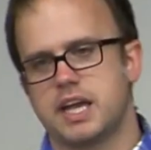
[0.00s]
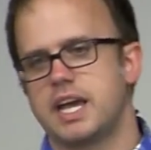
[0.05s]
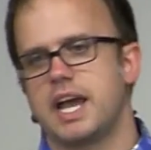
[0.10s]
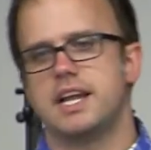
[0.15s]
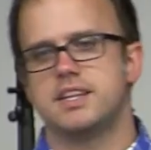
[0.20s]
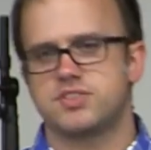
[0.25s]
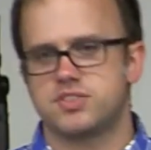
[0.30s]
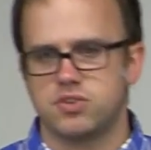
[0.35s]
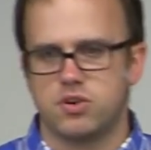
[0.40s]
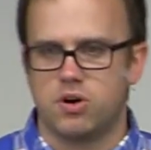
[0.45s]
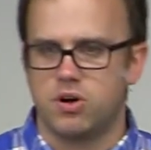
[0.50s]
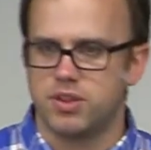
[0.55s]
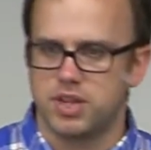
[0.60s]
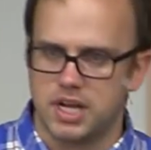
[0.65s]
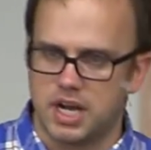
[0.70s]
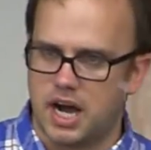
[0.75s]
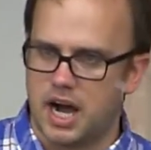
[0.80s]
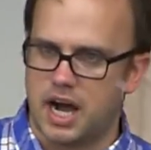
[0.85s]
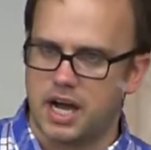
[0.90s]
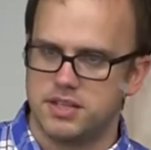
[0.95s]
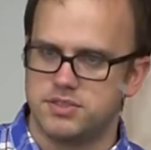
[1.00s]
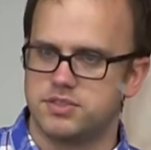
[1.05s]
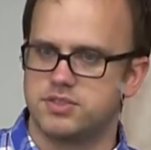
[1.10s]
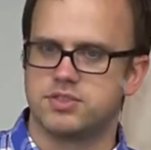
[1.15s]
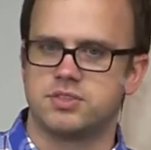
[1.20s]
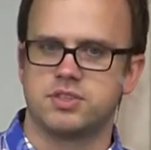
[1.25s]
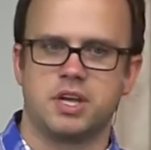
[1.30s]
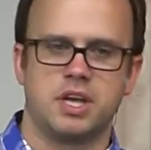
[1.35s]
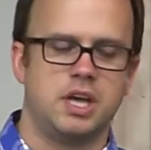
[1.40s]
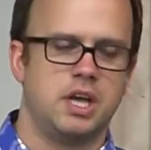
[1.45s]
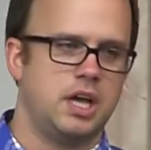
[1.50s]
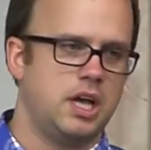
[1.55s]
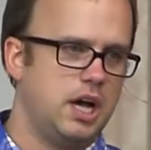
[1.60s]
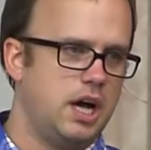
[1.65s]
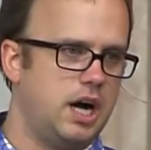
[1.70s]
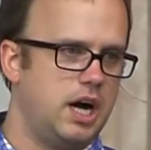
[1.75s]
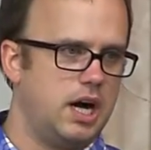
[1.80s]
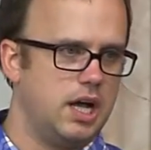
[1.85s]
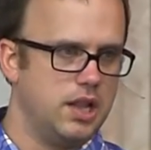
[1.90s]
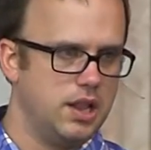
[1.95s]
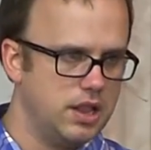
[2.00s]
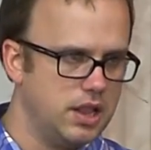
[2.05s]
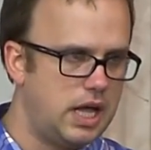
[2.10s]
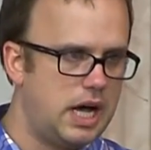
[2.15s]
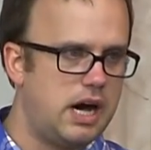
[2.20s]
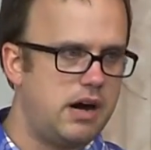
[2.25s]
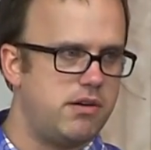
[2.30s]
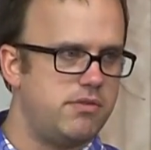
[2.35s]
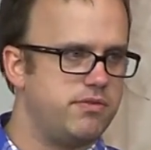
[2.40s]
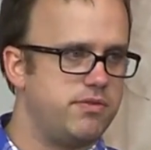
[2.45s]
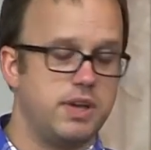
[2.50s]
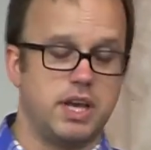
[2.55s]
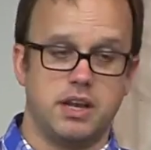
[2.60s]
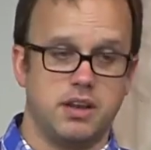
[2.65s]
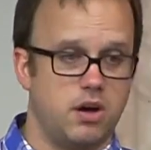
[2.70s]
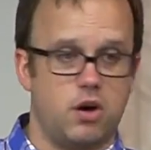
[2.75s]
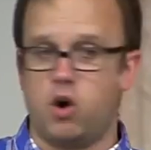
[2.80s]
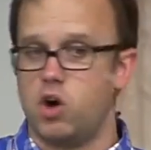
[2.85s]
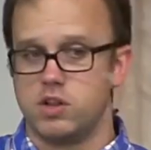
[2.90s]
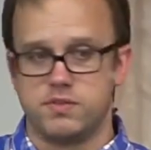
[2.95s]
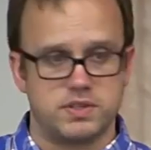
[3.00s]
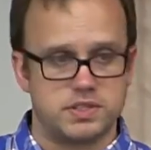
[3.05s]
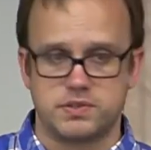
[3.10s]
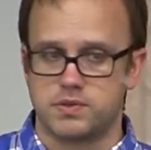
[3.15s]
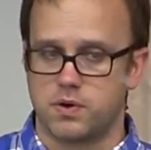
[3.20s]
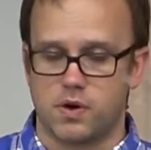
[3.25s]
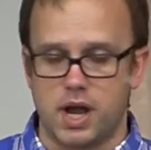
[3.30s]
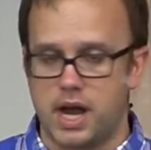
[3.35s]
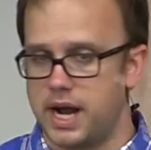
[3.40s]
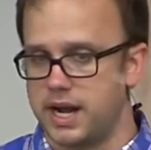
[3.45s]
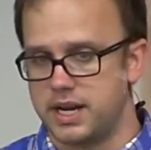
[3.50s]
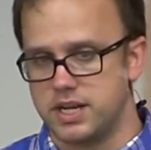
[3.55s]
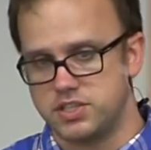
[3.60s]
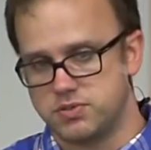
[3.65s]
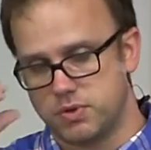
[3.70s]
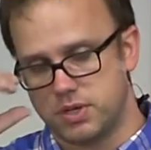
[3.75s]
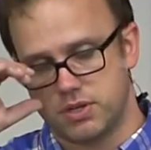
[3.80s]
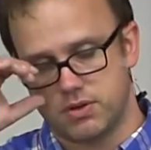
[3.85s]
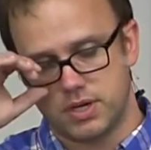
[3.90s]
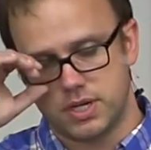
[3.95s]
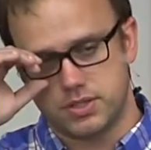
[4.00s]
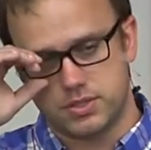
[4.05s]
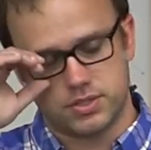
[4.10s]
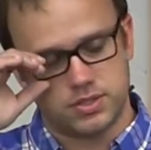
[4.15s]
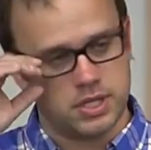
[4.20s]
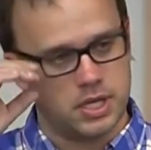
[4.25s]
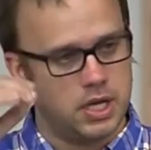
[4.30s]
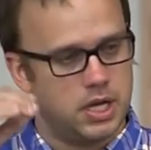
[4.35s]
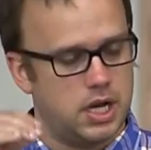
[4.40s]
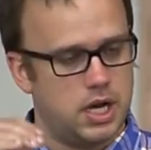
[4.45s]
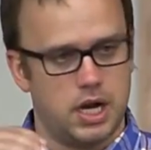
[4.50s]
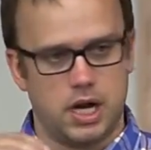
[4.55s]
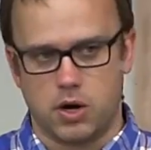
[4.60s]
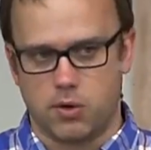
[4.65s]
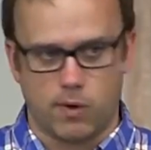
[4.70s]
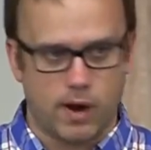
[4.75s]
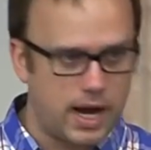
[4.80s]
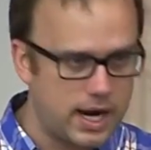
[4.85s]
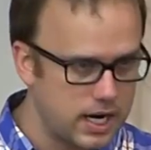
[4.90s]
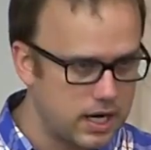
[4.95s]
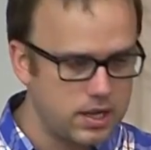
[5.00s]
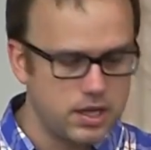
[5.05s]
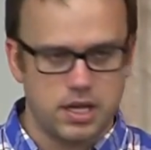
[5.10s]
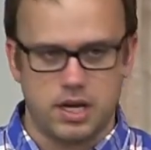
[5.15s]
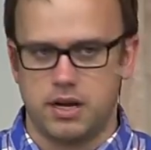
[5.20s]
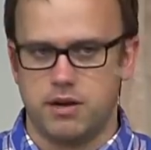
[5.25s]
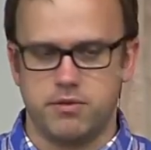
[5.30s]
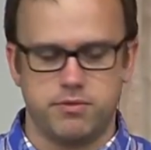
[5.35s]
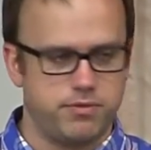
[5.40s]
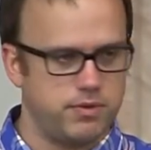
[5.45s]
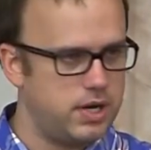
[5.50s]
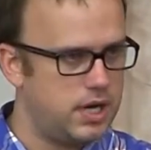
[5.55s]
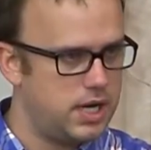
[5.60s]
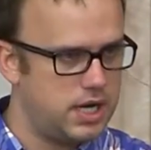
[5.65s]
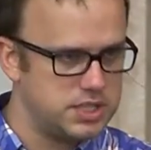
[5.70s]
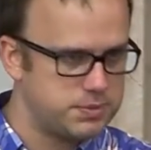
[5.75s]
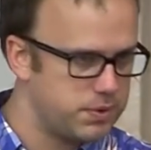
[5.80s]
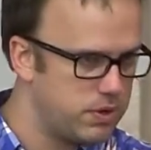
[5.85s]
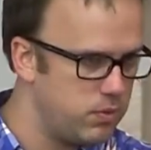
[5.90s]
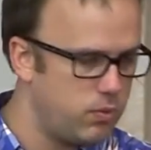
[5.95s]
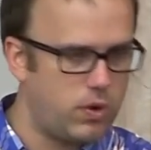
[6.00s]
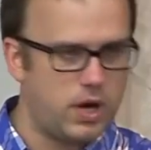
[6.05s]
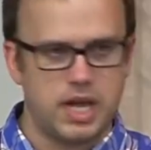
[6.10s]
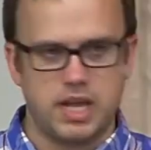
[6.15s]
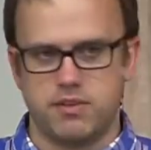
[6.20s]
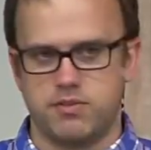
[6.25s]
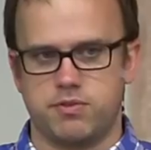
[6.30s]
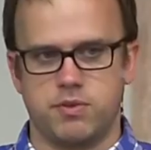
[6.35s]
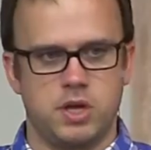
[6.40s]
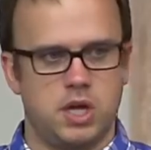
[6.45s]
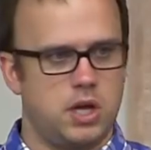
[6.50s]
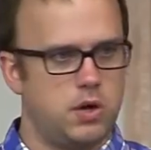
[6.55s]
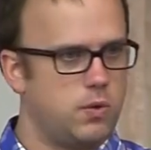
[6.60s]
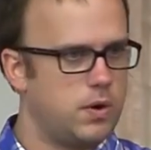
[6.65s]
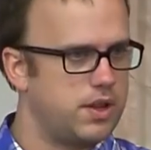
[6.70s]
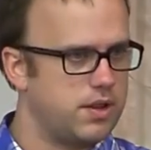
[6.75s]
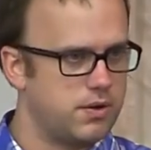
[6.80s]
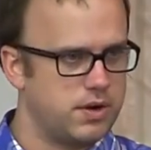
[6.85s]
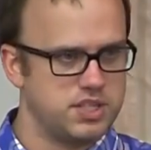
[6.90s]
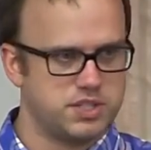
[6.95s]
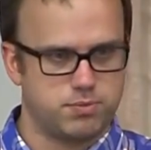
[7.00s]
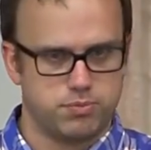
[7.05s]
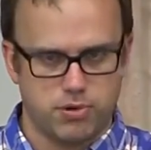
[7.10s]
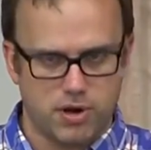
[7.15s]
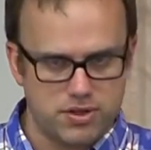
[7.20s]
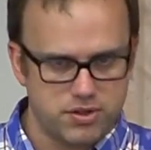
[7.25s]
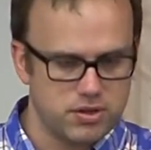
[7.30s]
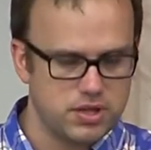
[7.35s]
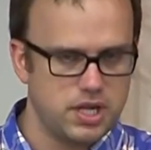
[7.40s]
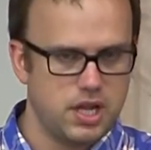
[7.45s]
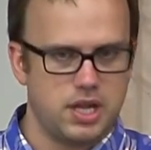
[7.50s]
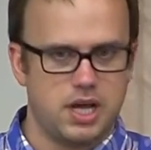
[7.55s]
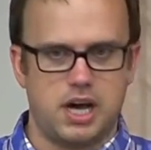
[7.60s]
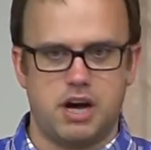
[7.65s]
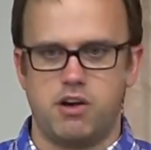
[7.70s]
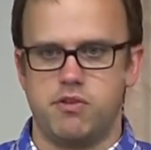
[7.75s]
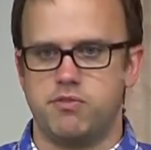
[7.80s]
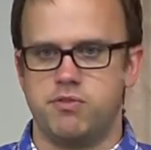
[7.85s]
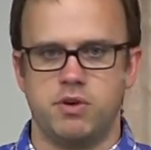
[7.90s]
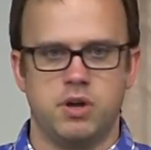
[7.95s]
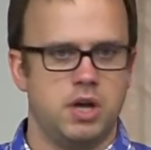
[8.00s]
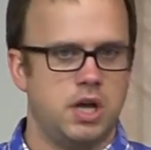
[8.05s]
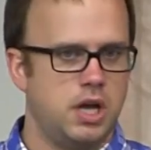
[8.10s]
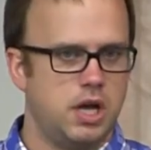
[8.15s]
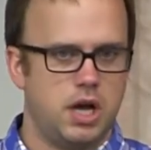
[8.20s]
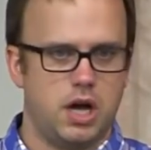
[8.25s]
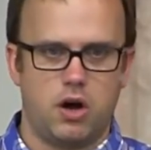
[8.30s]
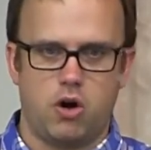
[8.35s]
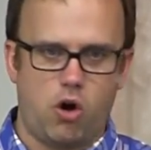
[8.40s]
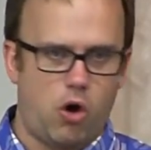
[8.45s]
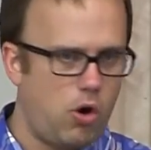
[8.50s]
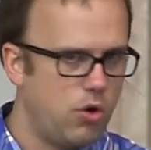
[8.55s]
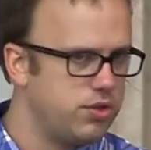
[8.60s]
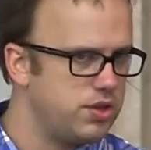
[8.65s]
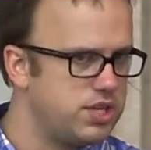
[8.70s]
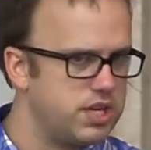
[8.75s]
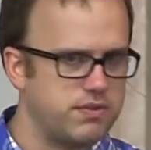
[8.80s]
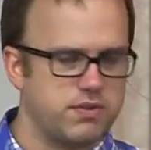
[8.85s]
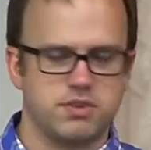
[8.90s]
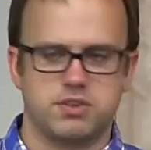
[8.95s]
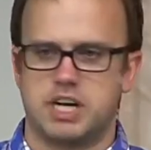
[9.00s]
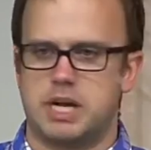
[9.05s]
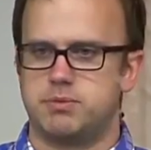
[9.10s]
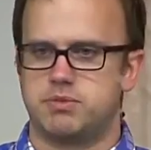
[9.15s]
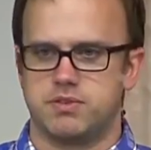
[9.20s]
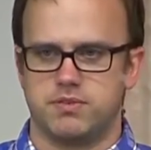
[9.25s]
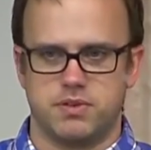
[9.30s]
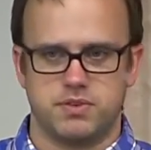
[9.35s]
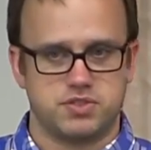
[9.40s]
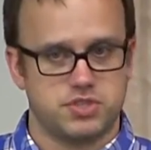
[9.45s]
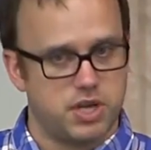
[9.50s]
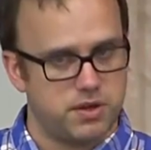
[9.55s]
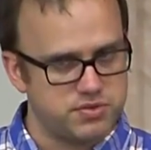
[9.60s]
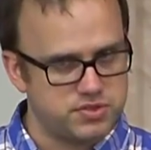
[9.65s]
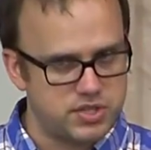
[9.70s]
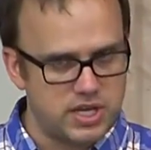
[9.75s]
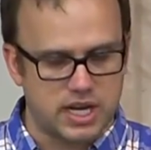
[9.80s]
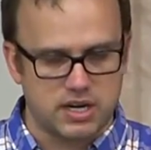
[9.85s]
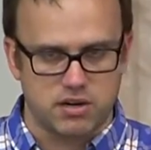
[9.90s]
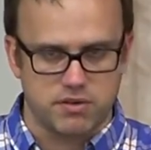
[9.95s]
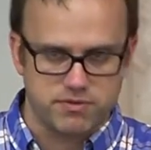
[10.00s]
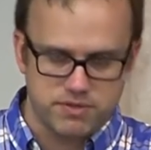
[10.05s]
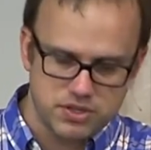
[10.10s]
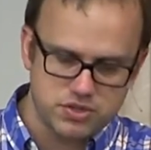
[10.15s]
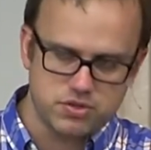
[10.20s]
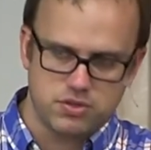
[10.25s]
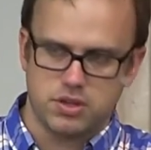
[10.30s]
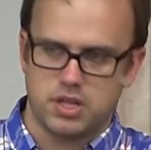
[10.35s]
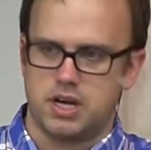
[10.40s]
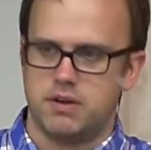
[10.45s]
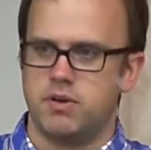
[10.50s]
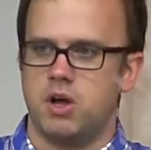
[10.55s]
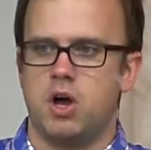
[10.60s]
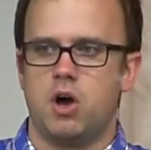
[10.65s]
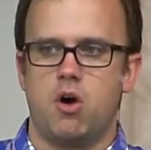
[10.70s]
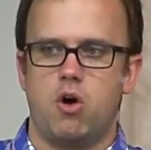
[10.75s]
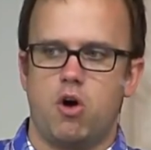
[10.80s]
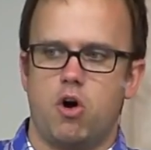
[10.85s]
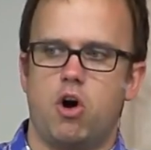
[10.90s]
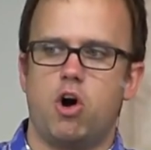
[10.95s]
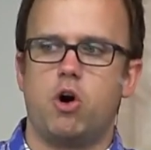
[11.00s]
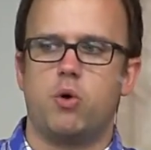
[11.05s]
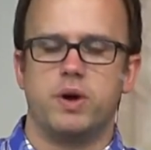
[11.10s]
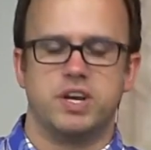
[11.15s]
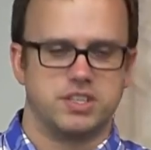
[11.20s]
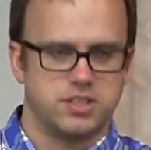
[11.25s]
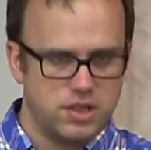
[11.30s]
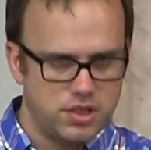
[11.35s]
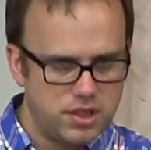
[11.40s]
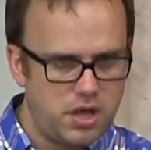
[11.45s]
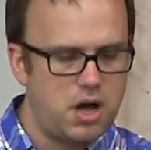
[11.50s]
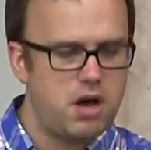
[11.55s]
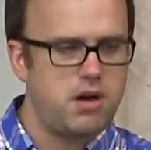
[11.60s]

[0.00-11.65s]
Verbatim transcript: against all the odds, love in all of its varieties, whether it's erotic love, husband and wife, whether it's brotherly love, all the different types of self-sacrificial love, always